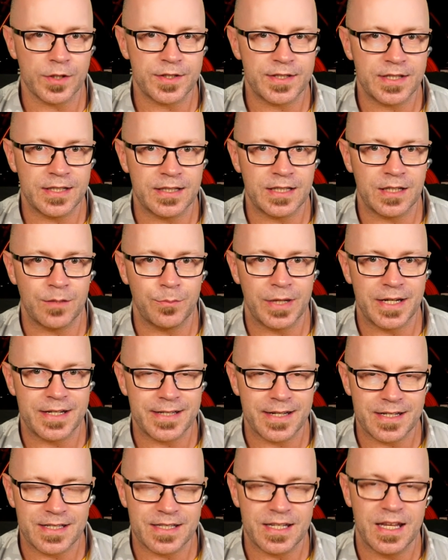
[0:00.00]
attending
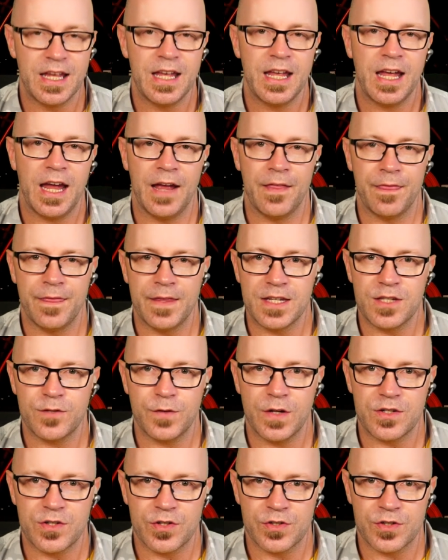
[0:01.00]
meetings, and these
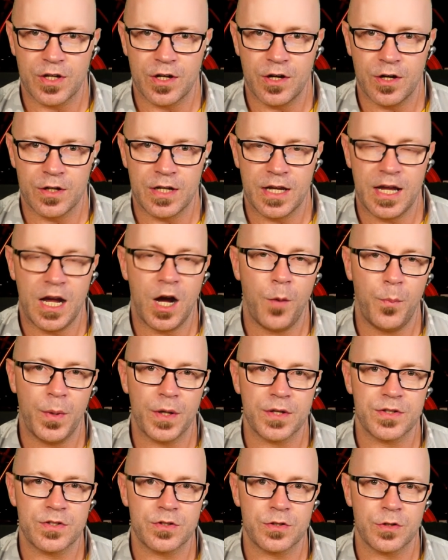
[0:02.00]
features are going to help
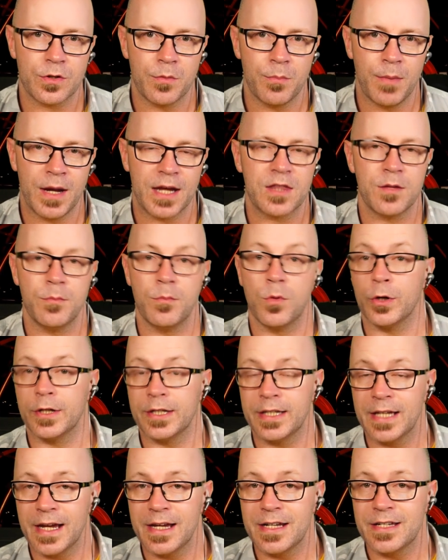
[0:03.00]
us to make them more
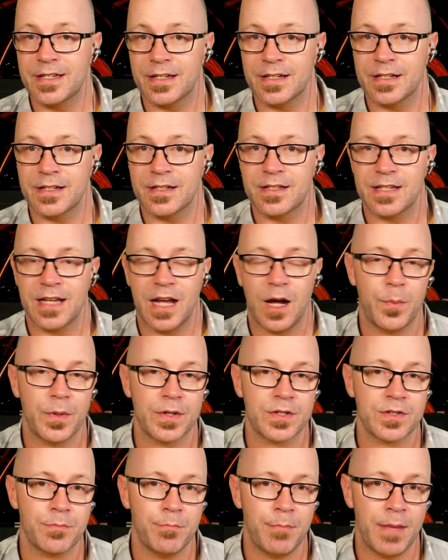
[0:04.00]
engaging, to
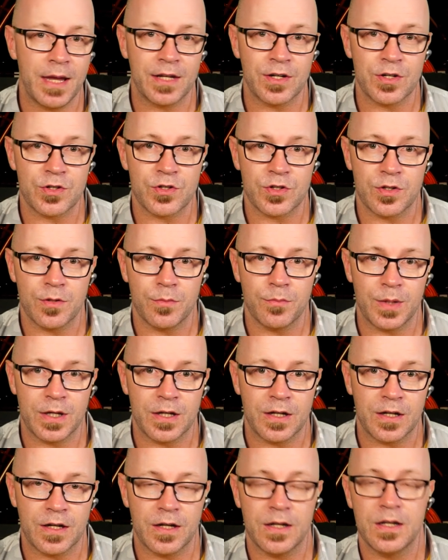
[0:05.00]
help us manage them
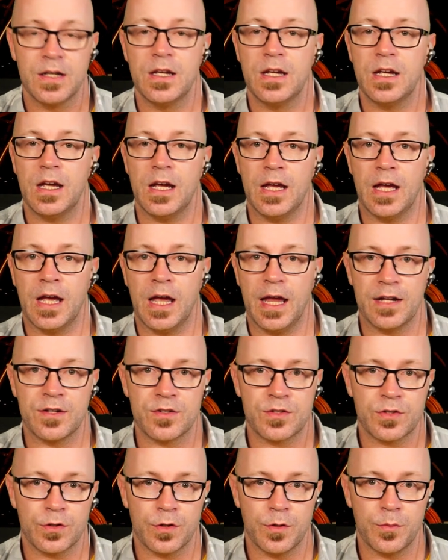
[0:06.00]
better, uh,
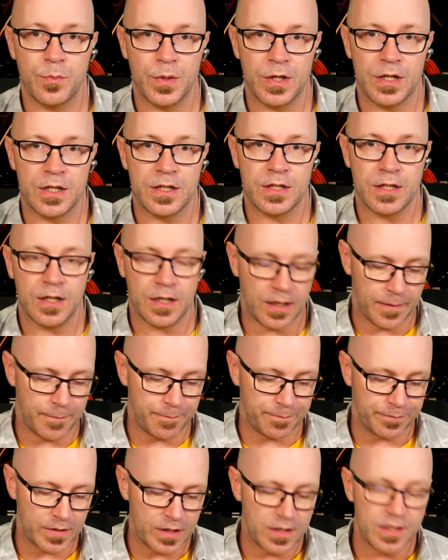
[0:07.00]
and to be
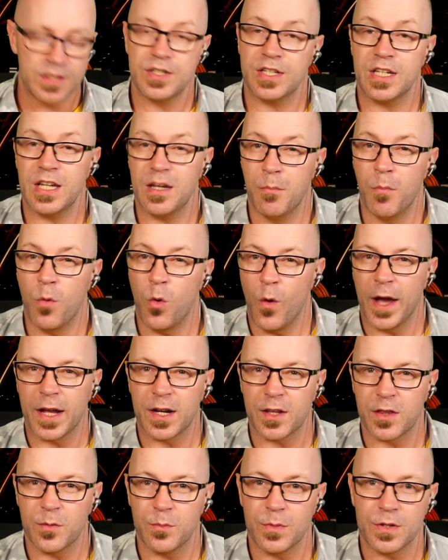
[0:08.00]
um, to get more
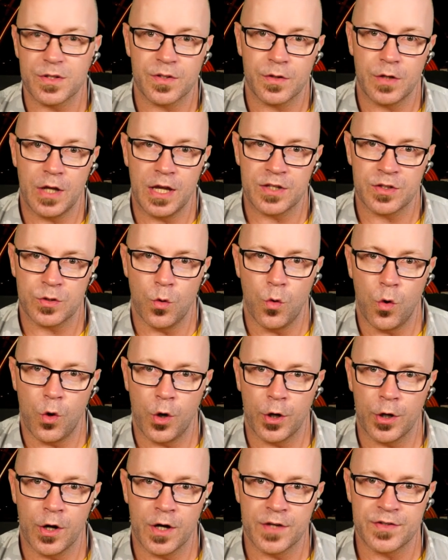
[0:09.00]
out of them as, a, as an
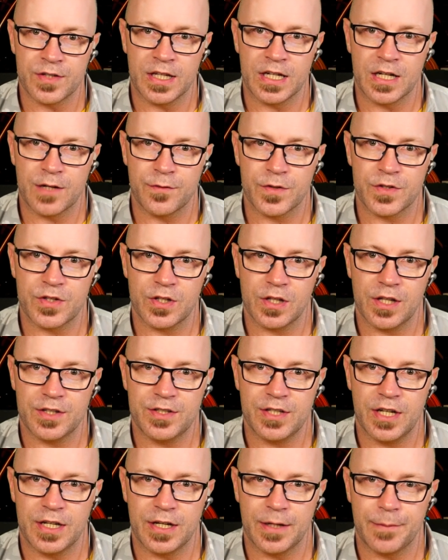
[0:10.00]
organizer and a
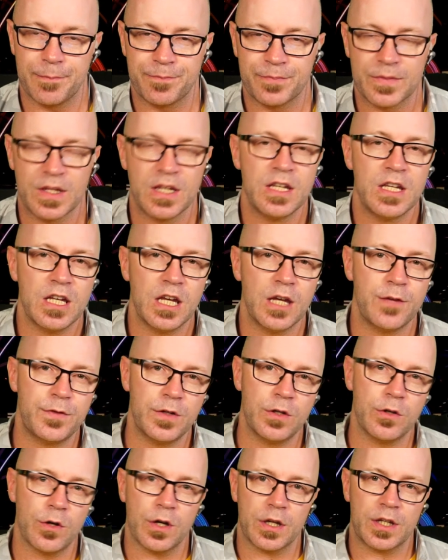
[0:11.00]
facilitator.
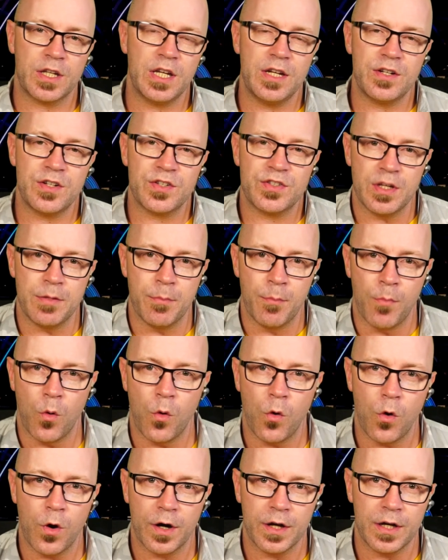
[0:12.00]
If you're keen to see
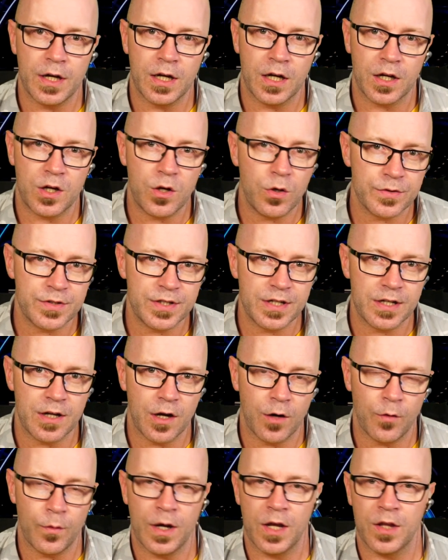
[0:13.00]
more uh,
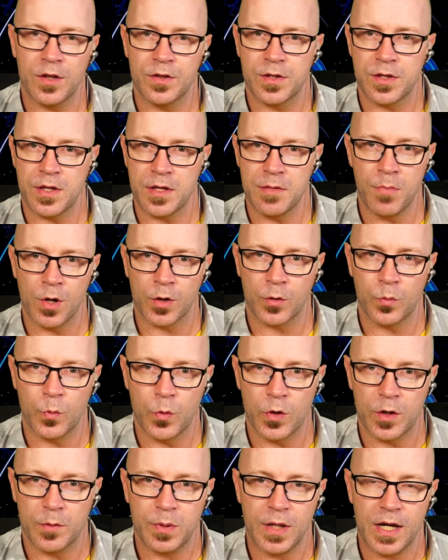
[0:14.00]
content around the
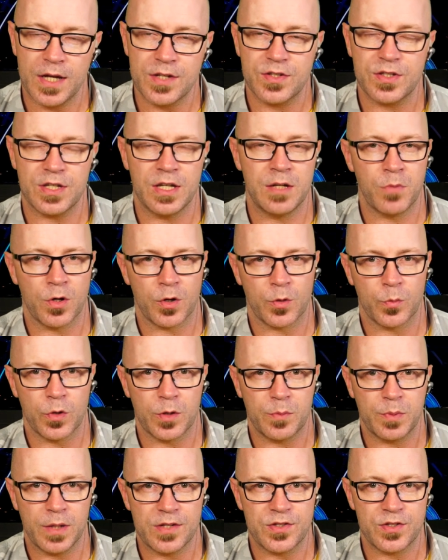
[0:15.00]
modern workplace and modern
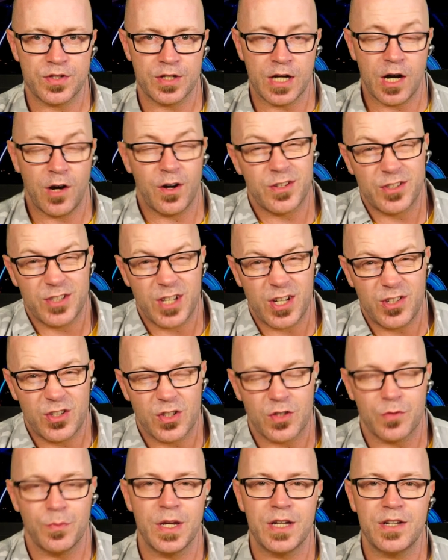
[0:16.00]
workplace scenarios
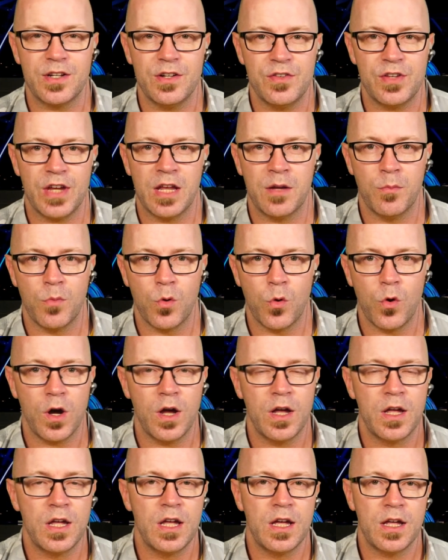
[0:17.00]
such as meetings and
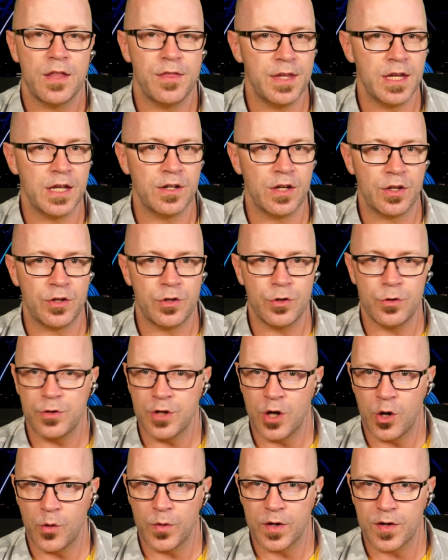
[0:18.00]
more, then you
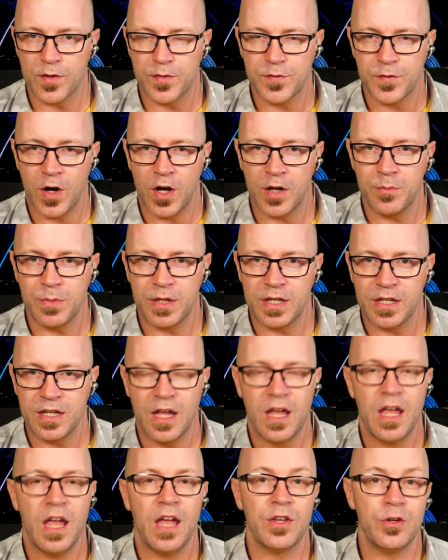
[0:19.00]
know where to find me.
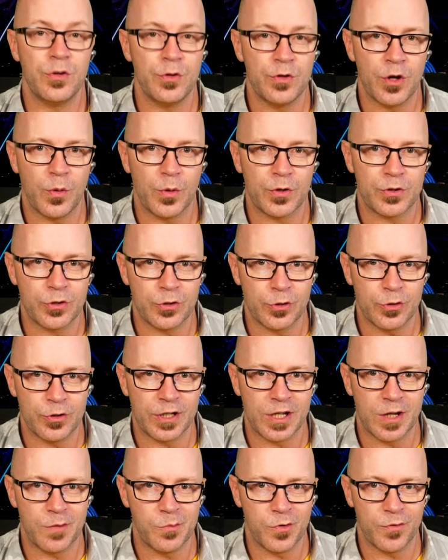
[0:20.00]
You know what to do
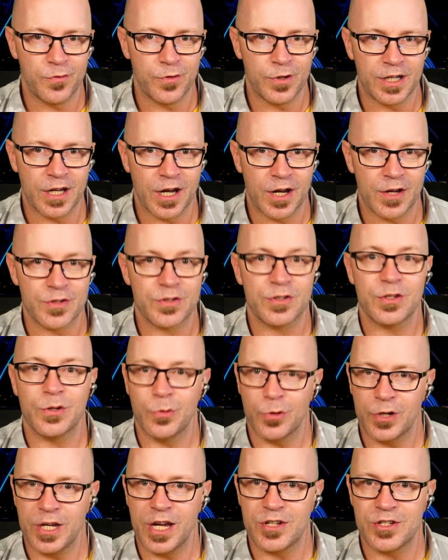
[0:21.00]
to get more videos.
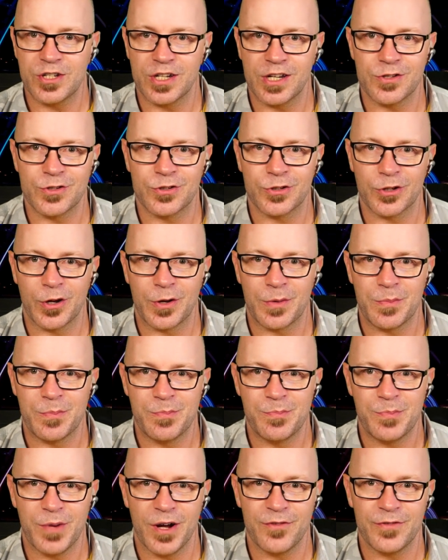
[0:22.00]
We'll catch you again
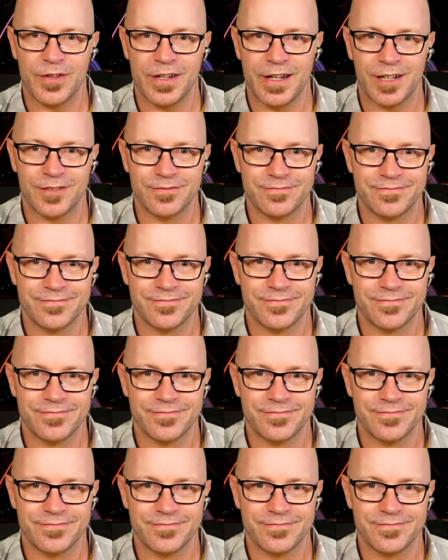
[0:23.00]
soon. Bye for now.